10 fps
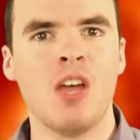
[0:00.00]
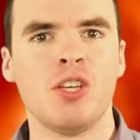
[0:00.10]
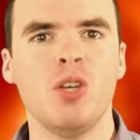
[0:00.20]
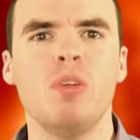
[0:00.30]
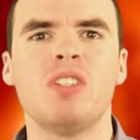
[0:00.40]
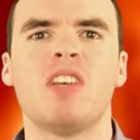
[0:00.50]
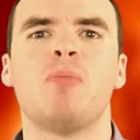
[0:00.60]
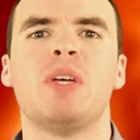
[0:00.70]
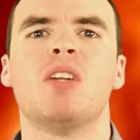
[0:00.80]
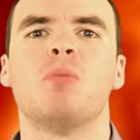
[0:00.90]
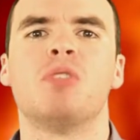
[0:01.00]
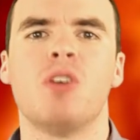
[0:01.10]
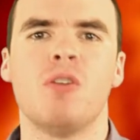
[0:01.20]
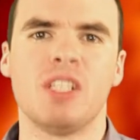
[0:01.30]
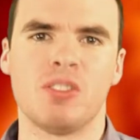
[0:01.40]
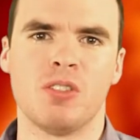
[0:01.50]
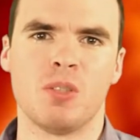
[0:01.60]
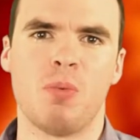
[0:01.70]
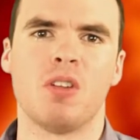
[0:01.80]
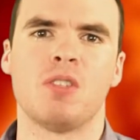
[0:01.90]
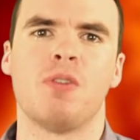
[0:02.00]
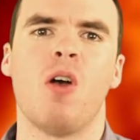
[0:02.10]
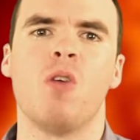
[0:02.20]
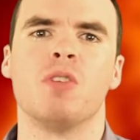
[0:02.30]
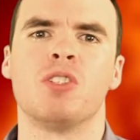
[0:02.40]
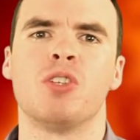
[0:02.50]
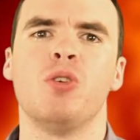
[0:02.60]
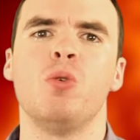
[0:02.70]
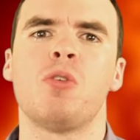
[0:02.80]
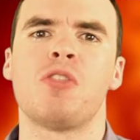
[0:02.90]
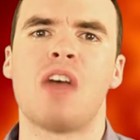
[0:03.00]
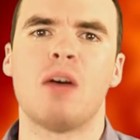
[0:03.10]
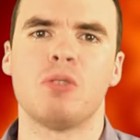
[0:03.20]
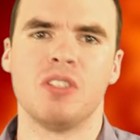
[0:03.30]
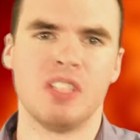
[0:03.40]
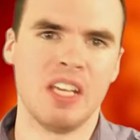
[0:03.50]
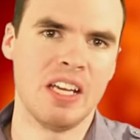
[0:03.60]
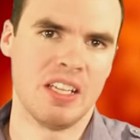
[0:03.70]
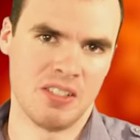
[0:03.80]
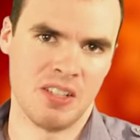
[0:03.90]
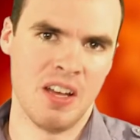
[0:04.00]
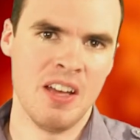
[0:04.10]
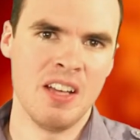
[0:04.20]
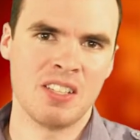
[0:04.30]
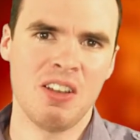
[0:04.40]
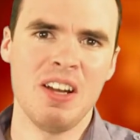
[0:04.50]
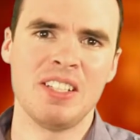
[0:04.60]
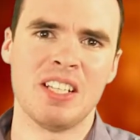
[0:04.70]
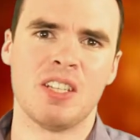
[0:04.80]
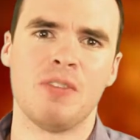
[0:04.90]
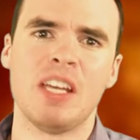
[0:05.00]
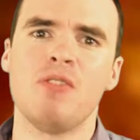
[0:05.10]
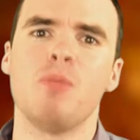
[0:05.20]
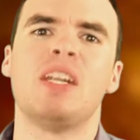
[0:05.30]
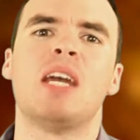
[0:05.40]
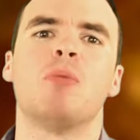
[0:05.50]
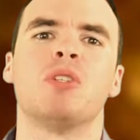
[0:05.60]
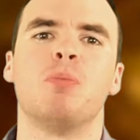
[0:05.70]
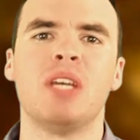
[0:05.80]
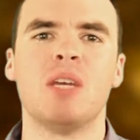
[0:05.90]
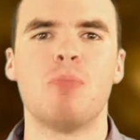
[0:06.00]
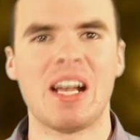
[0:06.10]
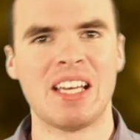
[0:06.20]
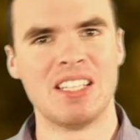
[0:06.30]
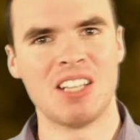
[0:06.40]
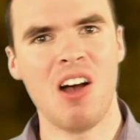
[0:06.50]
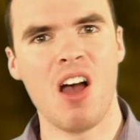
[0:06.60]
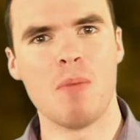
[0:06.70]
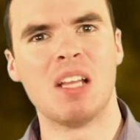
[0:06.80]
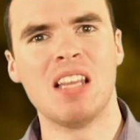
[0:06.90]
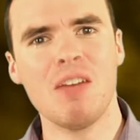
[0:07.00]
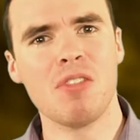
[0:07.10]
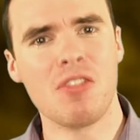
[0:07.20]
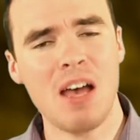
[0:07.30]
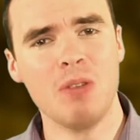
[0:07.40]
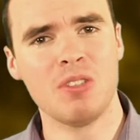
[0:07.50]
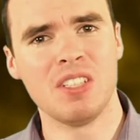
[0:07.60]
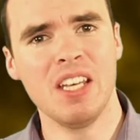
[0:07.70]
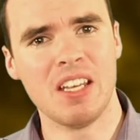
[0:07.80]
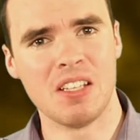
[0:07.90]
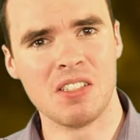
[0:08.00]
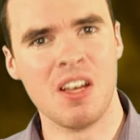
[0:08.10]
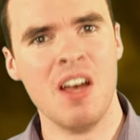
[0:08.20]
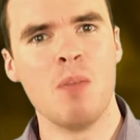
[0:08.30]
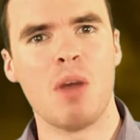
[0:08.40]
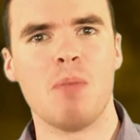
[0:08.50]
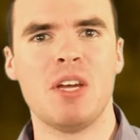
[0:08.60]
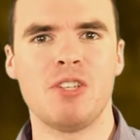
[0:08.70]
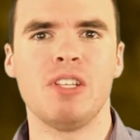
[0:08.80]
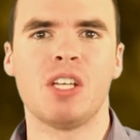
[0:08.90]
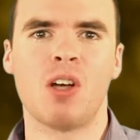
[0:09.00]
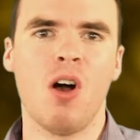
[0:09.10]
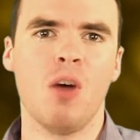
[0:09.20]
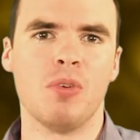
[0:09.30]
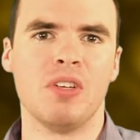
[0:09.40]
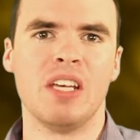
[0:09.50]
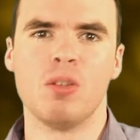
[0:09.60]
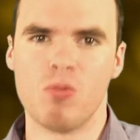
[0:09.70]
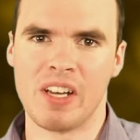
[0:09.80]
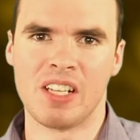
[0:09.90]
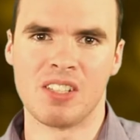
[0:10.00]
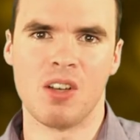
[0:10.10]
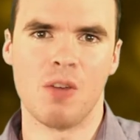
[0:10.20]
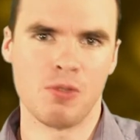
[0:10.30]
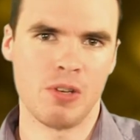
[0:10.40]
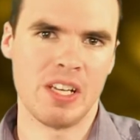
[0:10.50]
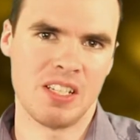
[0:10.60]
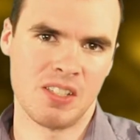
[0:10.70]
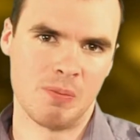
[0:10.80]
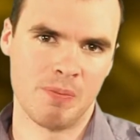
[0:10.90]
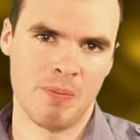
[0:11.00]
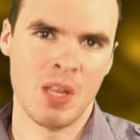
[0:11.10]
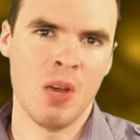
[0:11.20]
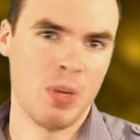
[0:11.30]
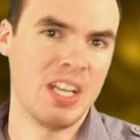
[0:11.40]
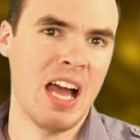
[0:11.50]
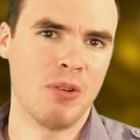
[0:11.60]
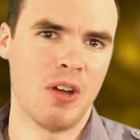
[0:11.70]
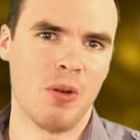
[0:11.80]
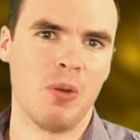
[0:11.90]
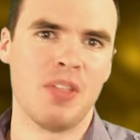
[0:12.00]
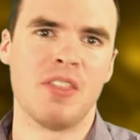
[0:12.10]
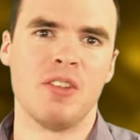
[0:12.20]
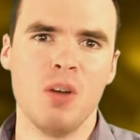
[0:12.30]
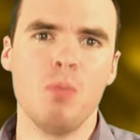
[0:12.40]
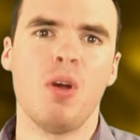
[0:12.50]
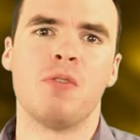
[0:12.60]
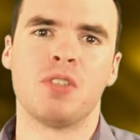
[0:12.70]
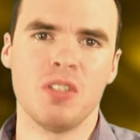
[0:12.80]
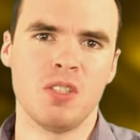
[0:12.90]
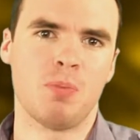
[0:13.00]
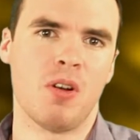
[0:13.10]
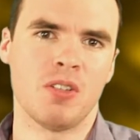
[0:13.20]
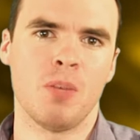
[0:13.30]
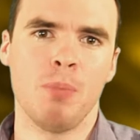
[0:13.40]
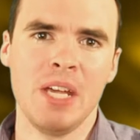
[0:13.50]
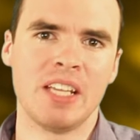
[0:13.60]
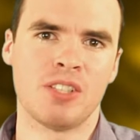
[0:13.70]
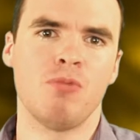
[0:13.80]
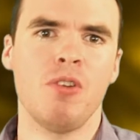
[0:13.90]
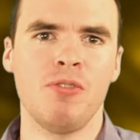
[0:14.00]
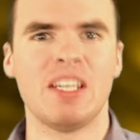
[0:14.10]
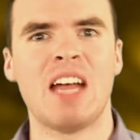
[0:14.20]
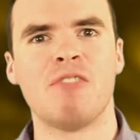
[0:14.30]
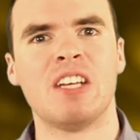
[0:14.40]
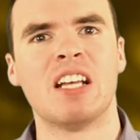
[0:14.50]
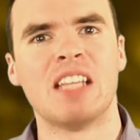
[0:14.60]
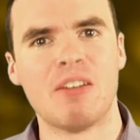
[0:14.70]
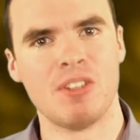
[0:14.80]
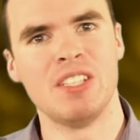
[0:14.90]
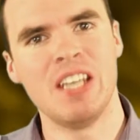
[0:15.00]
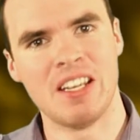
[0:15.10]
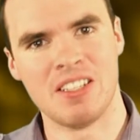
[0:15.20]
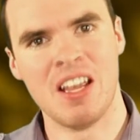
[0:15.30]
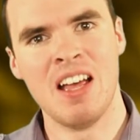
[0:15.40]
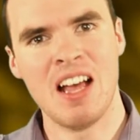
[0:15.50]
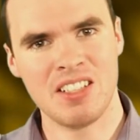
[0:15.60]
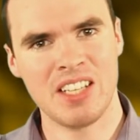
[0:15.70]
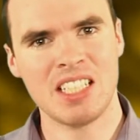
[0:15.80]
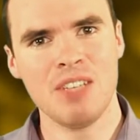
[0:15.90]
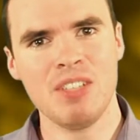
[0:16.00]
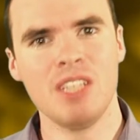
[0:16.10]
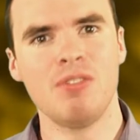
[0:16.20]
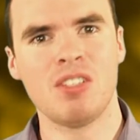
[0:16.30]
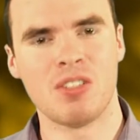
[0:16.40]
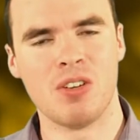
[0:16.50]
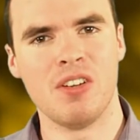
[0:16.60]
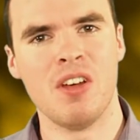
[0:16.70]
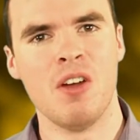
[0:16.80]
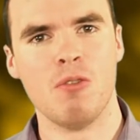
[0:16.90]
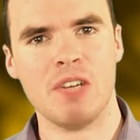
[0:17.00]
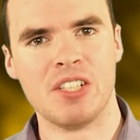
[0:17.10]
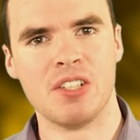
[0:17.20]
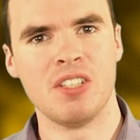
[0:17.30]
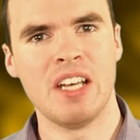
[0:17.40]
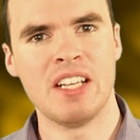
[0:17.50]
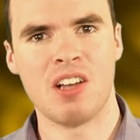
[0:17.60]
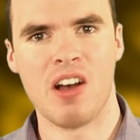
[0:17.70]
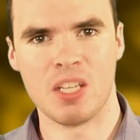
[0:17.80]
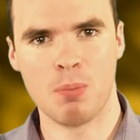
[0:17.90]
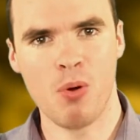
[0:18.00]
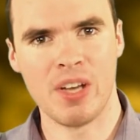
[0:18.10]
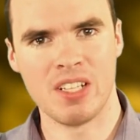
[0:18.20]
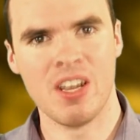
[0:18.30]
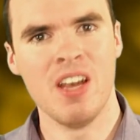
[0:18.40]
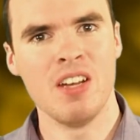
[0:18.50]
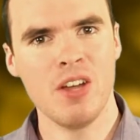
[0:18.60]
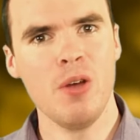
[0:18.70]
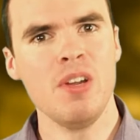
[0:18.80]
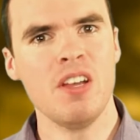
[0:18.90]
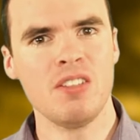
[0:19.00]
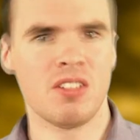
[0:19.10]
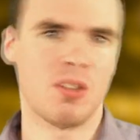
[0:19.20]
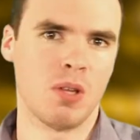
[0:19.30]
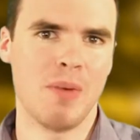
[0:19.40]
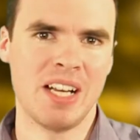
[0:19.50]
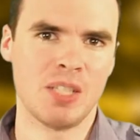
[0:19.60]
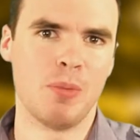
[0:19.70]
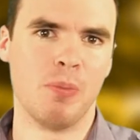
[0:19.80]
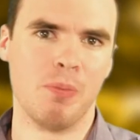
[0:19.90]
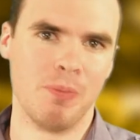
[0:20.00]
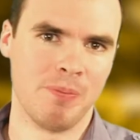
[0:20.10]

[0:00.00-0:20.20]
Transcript: Humans have been observing sunspots for over 2,000 years. Scientists have even been able to peer back in time 11,000 years by measuring the carbon in the rings of trees. We now know that the number of sunspots peaks roughly every 11 years as the activity of the Sun reaches its highest point, known as the solar maximum.